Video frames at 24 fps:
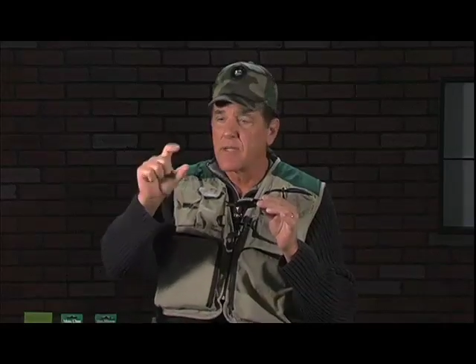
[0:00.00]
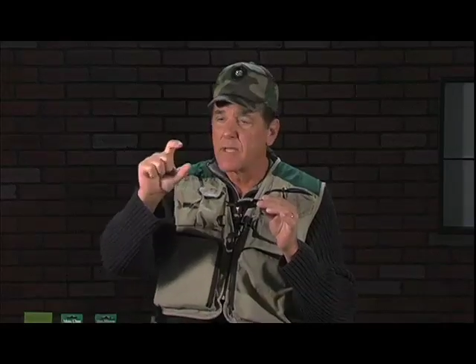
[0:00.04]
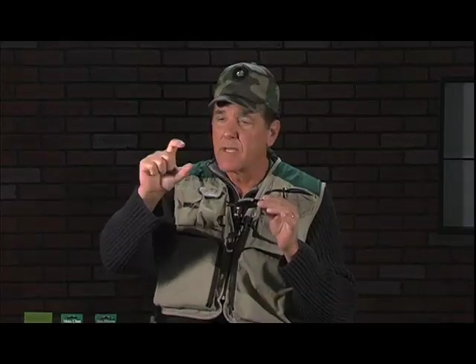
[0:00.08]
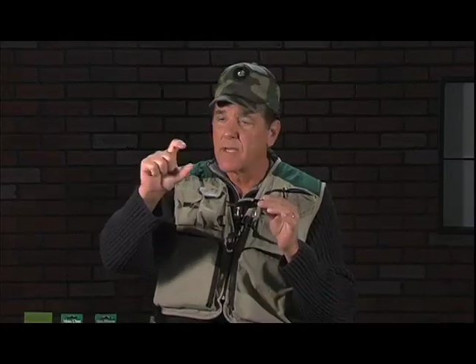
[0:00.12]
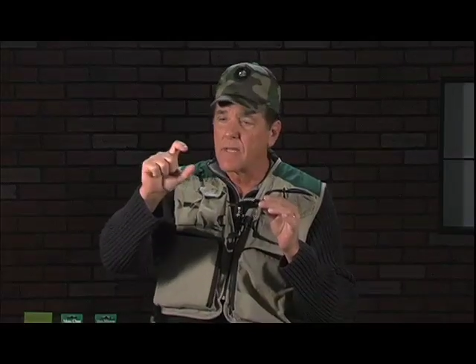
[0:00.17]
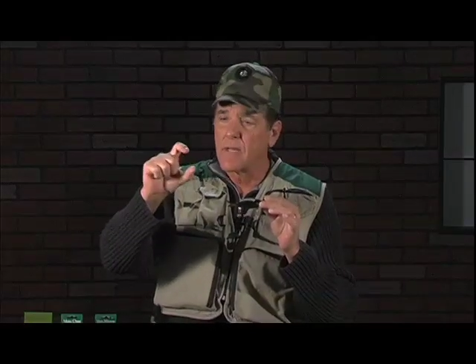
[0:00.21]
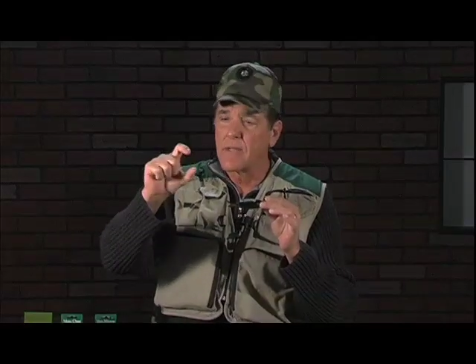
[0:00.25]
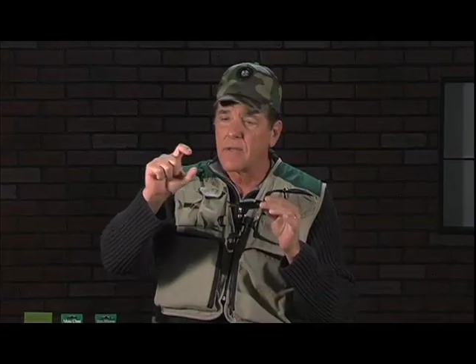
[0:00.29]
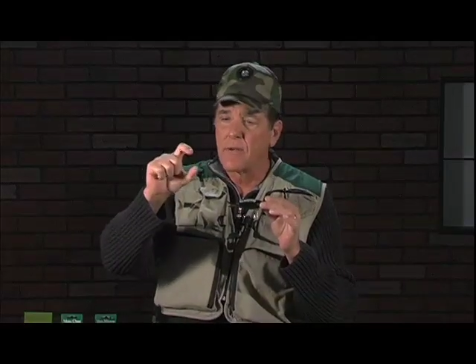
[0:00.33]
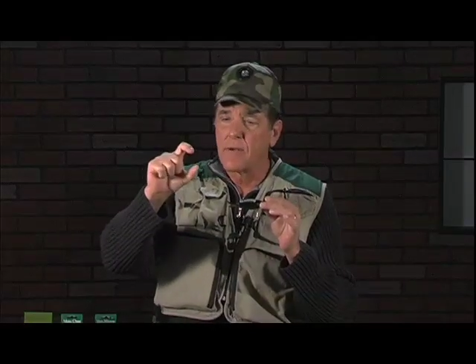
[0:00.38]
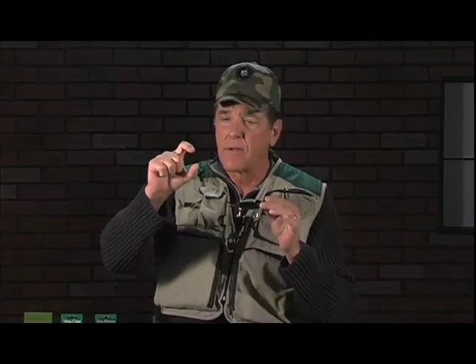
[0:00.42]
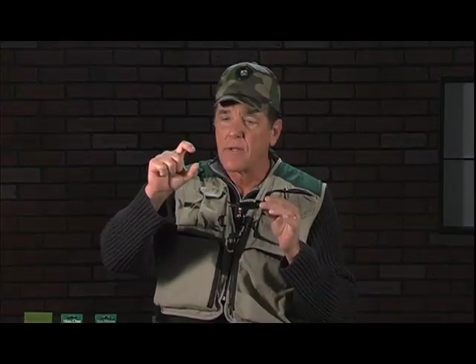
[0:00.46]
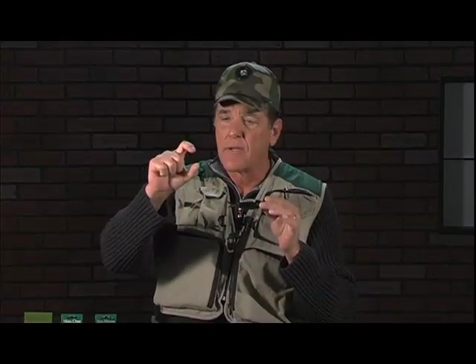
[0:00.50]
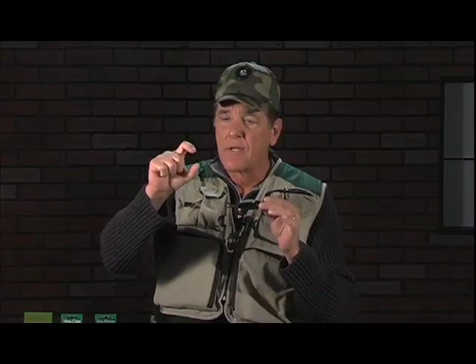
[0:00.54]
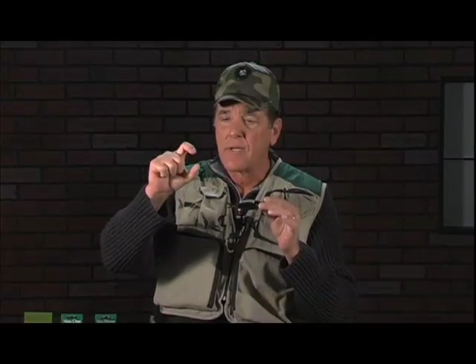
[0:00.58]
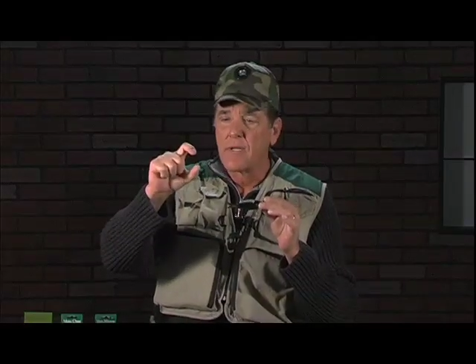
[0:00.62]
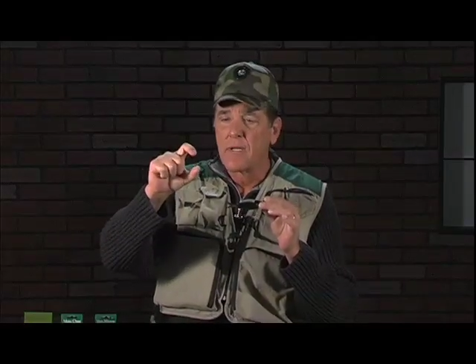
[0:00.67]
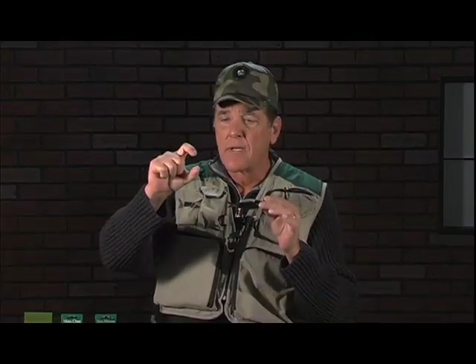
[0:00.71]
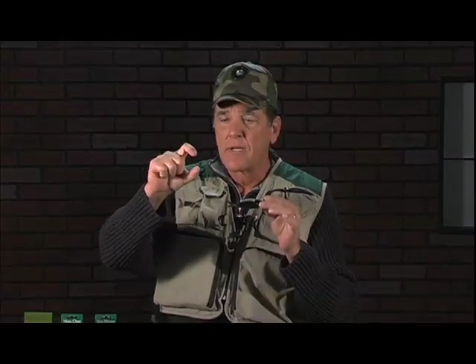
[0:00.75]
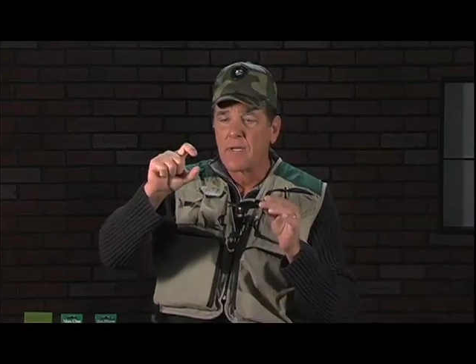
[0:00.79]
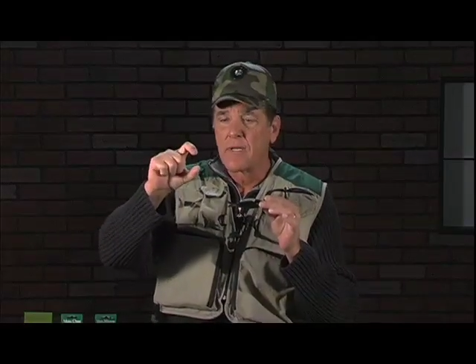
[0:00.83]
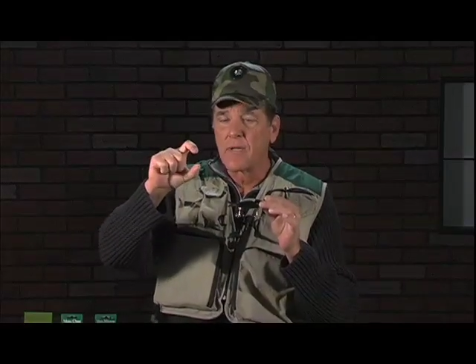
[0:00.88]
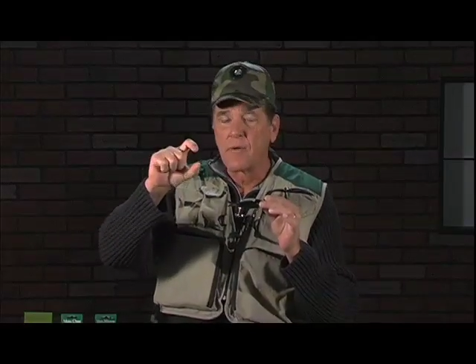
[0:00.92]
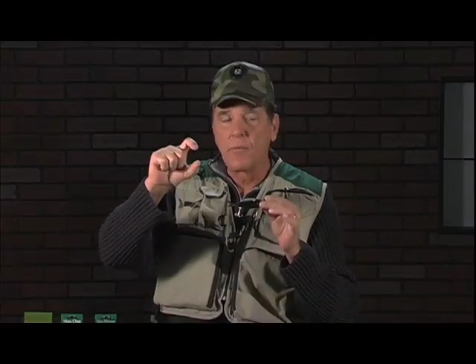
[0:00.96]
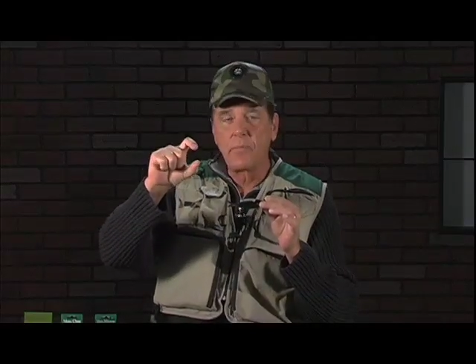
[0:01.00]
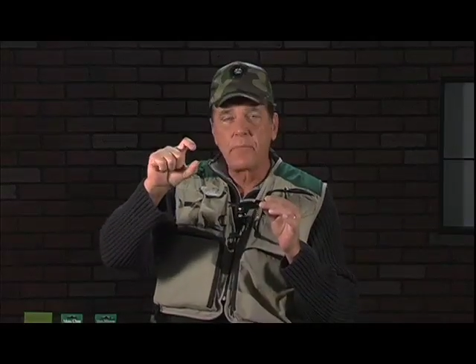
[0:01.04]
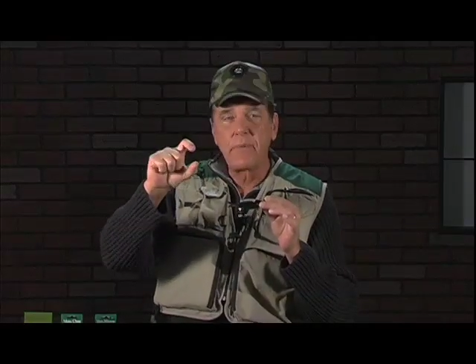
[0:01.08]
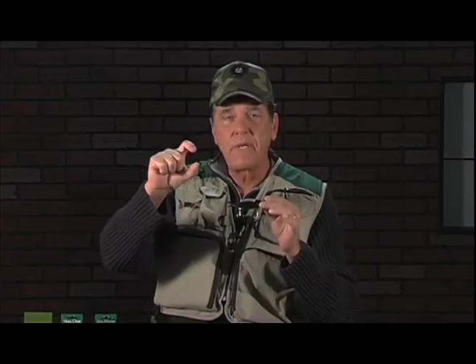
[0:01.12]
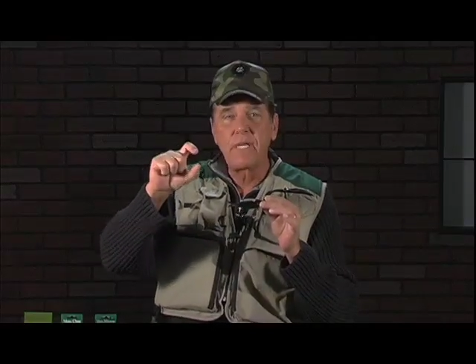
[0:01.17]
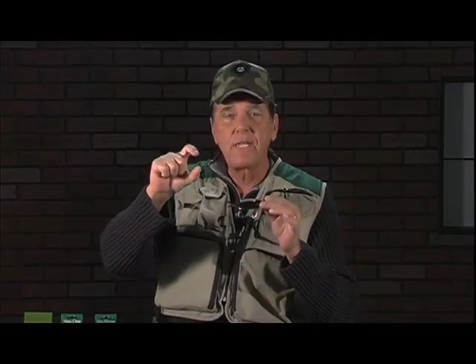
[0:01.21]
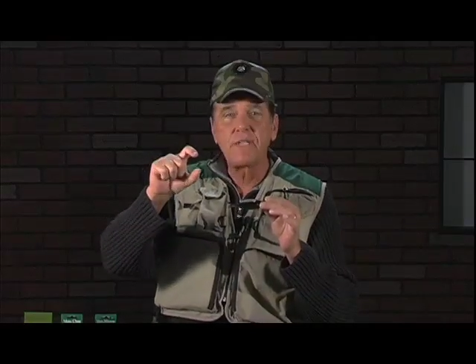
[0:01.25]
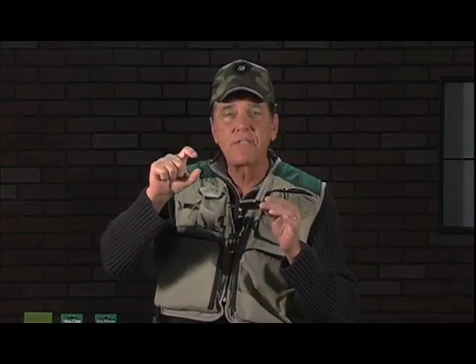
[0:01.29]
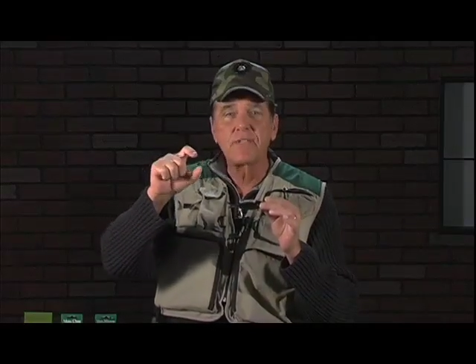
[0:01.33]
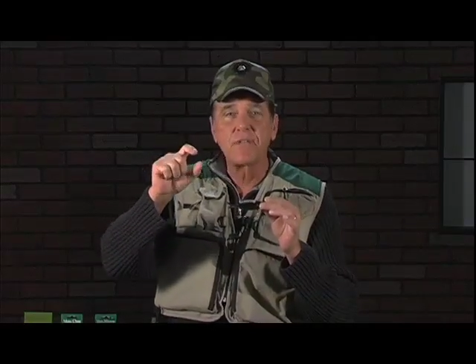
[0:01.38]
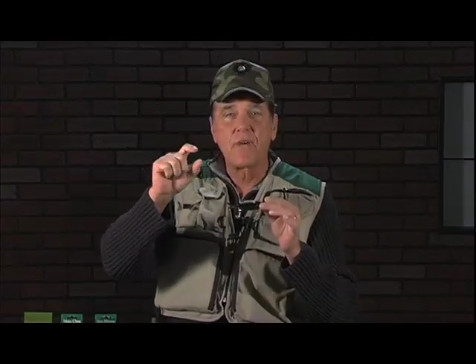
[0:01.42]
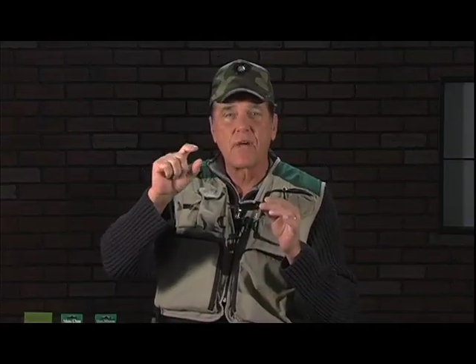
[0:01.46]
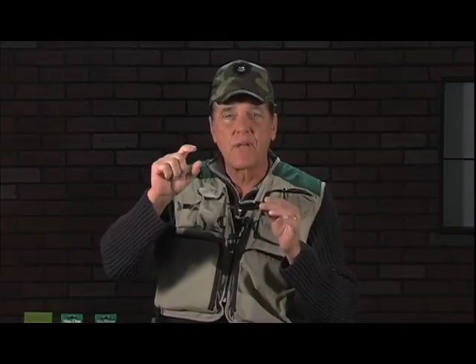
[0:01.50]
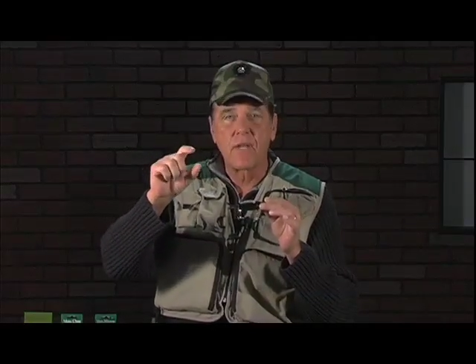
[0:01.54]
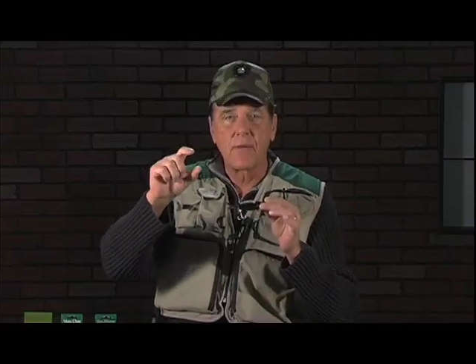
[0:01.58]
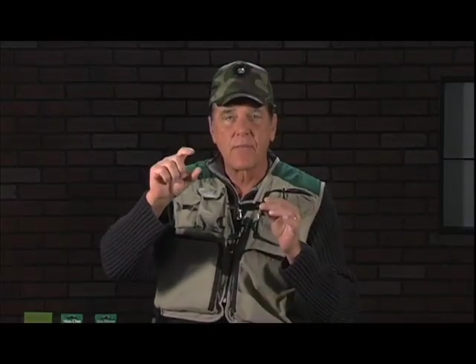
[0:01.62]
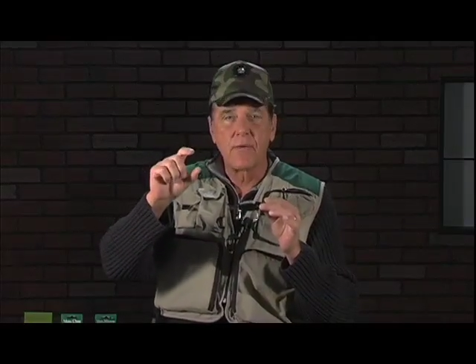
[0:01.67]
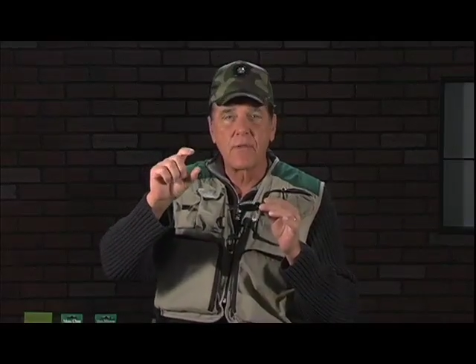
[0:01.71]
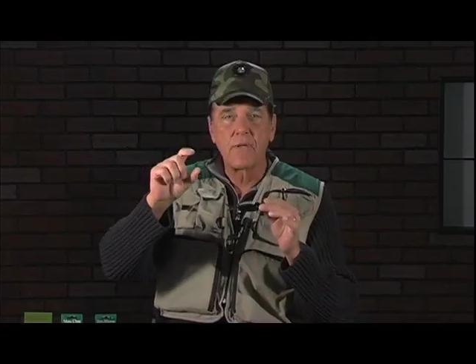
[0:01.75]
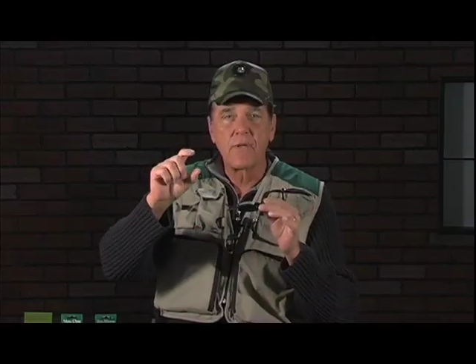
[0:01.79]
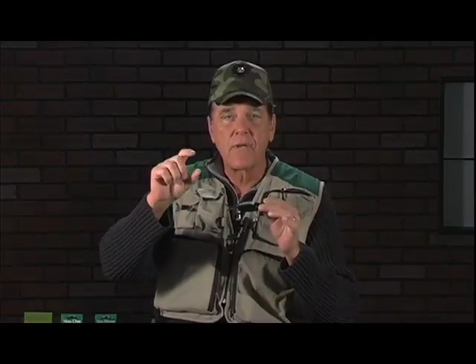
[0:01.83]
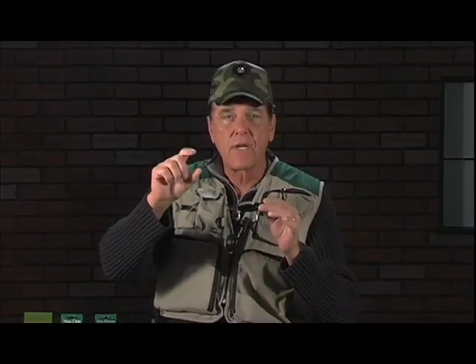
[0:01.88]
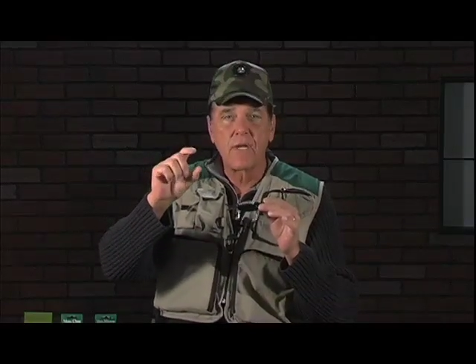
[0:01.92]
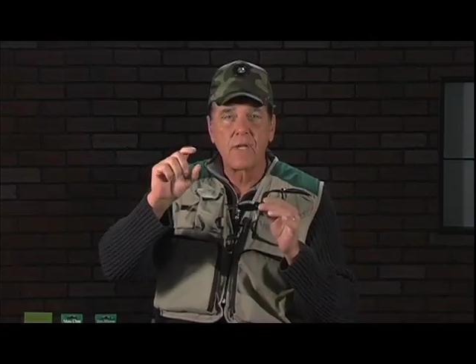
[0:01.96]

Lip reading: they got little beads on them,